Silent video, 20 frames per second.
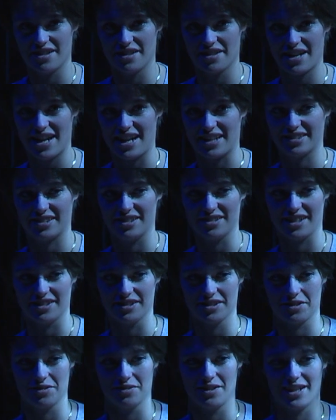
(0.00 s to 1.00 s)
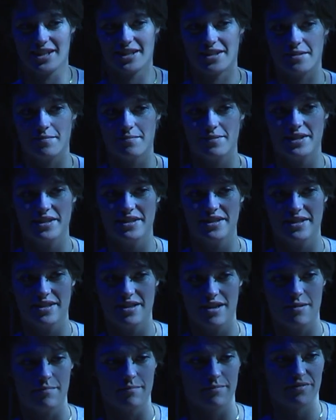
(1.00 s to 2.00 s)
an accidental and
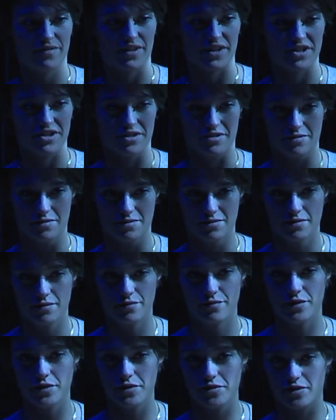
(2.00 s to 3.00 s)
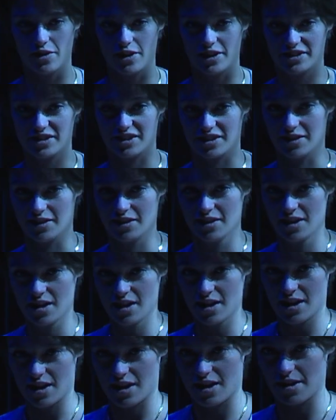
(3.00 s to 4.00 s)
completely unprofessional food writer.
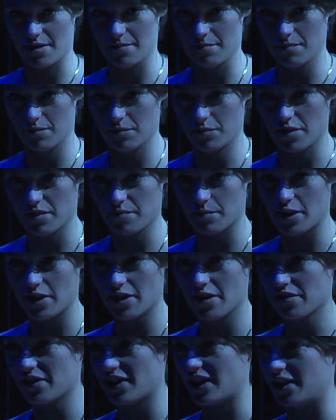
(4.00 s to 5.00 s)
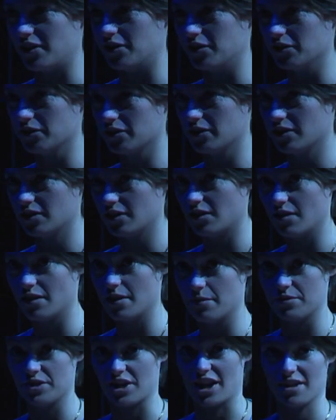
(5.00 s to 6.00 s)
With my other hat on,
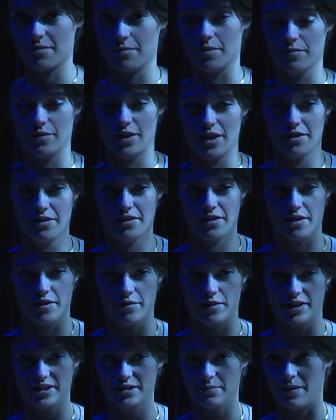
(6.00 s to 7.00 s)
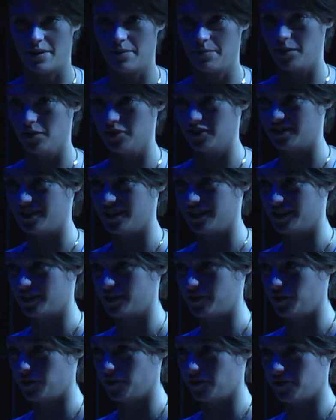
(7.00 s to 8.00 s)
I'm Jack Monroe and I write about
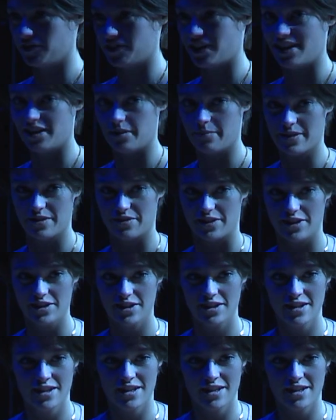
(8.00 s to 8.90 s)
politics for the Daily Mirror.